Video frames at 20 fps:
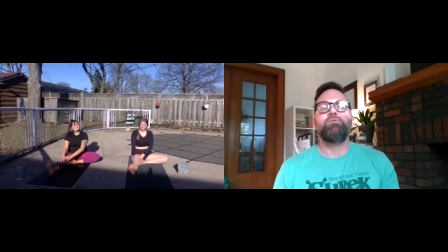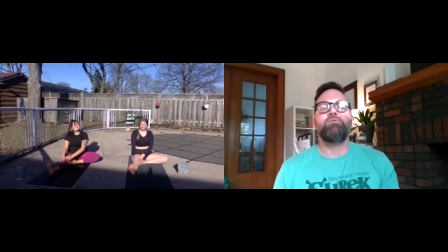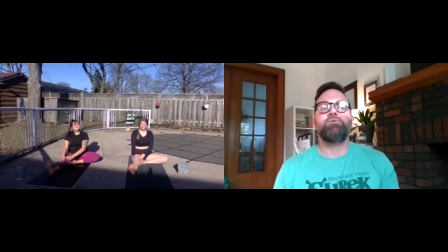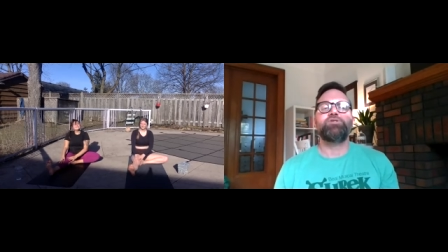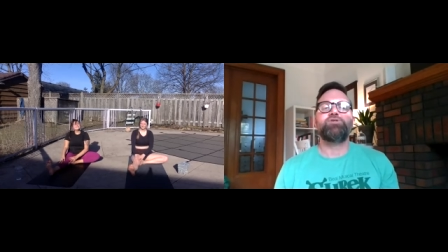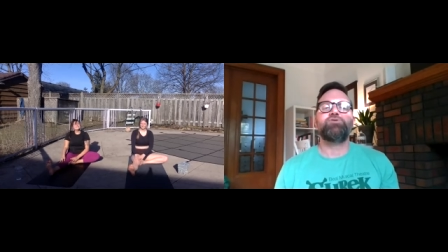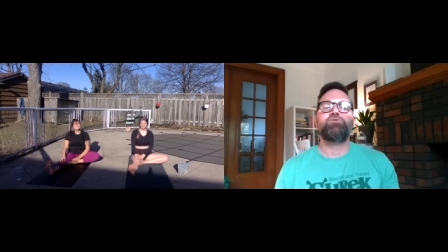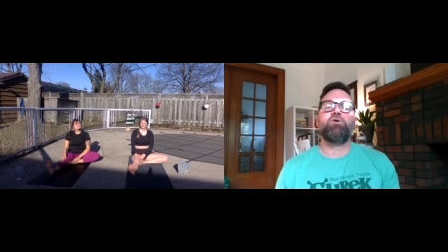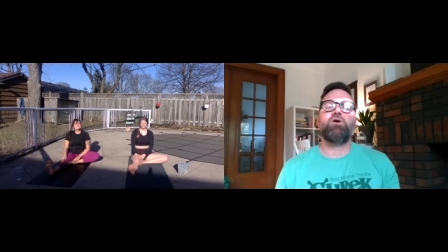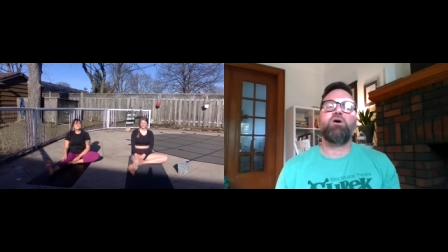
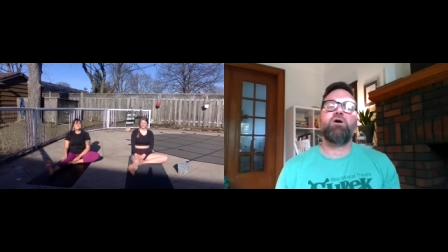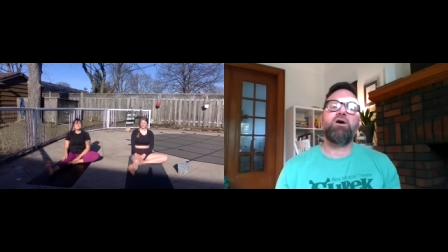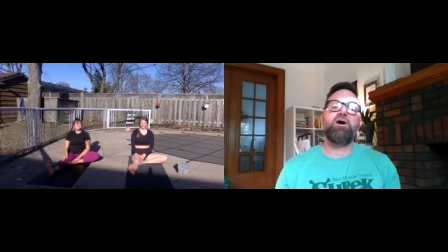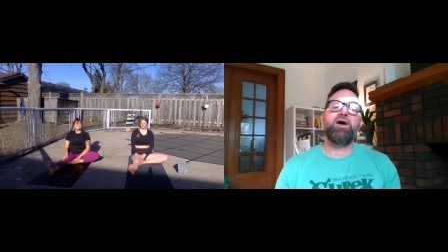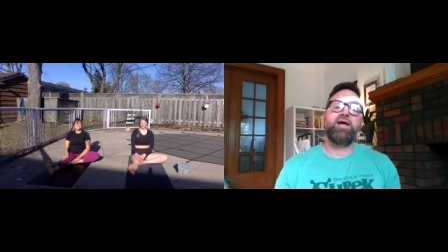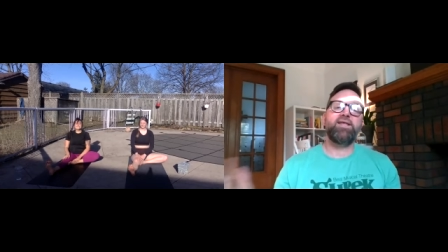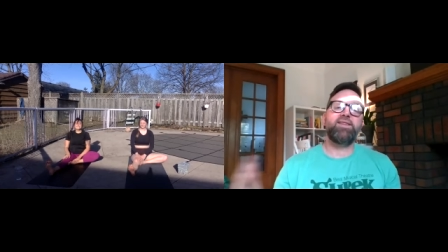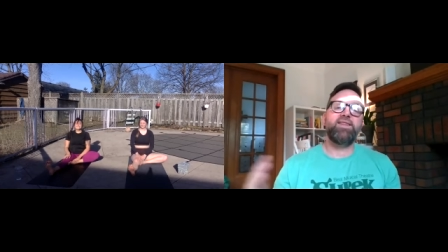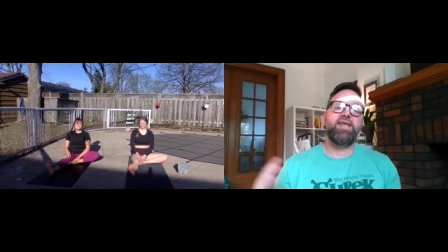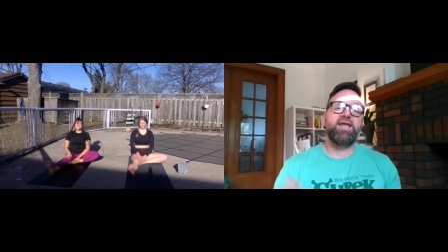We're
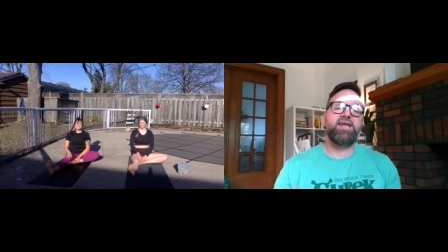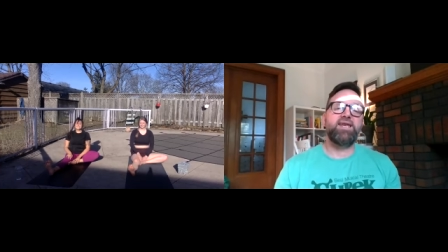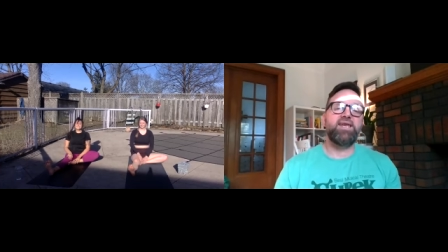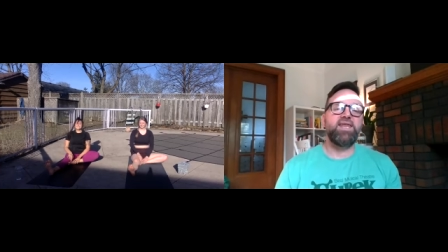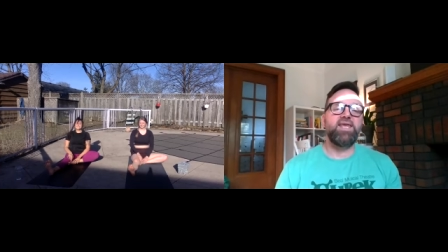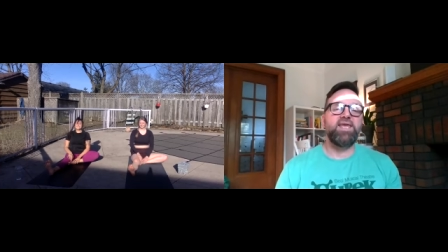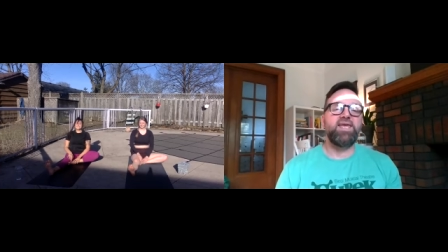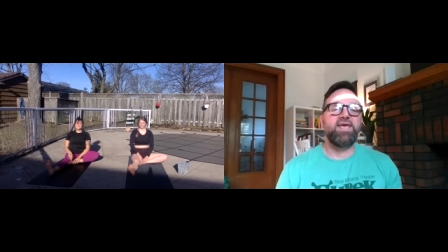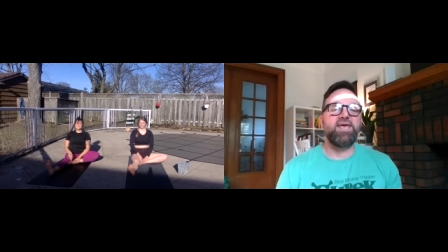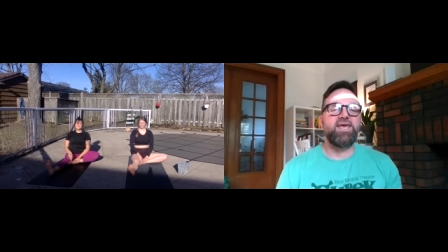drawing that
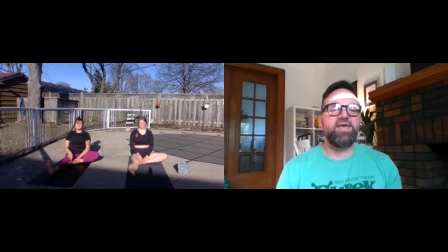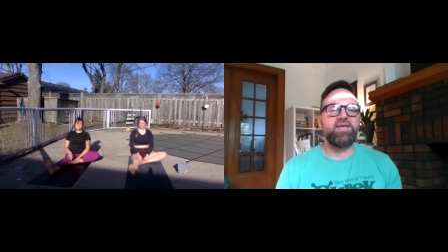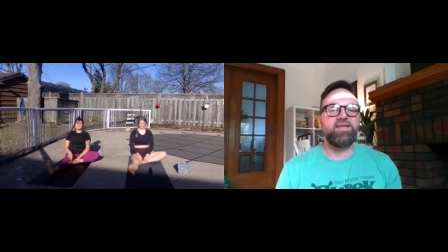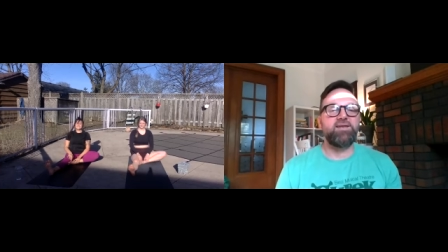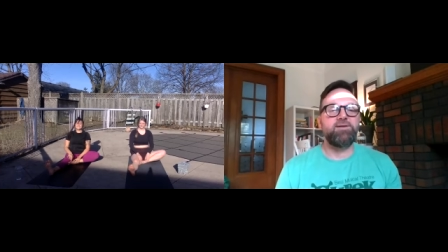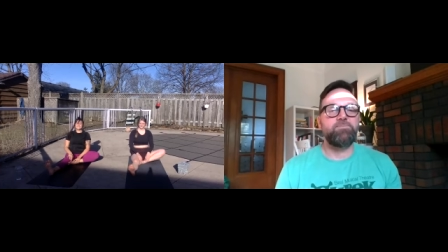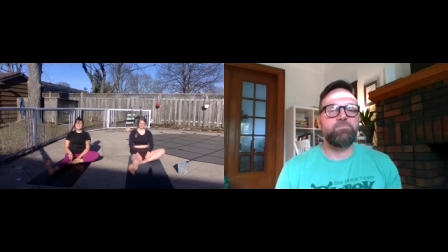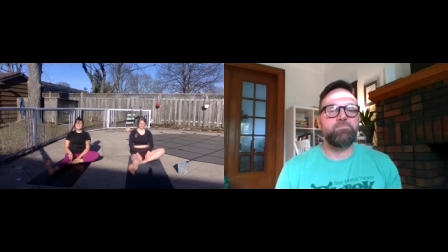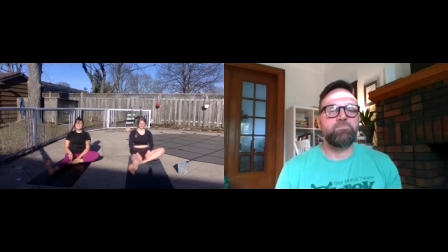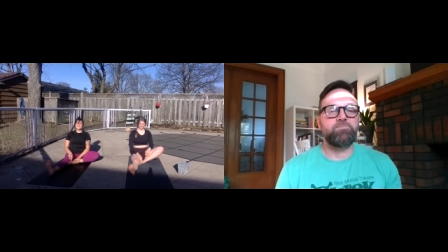knee
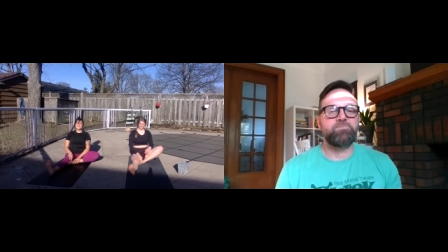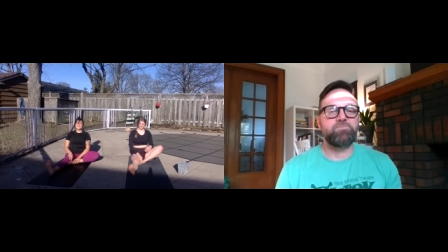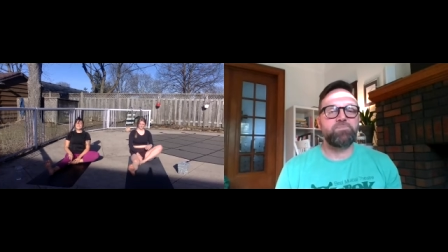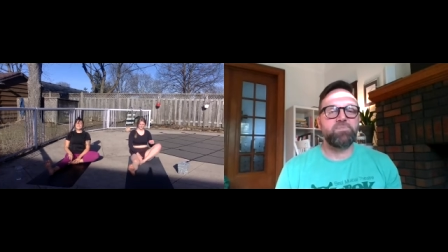in.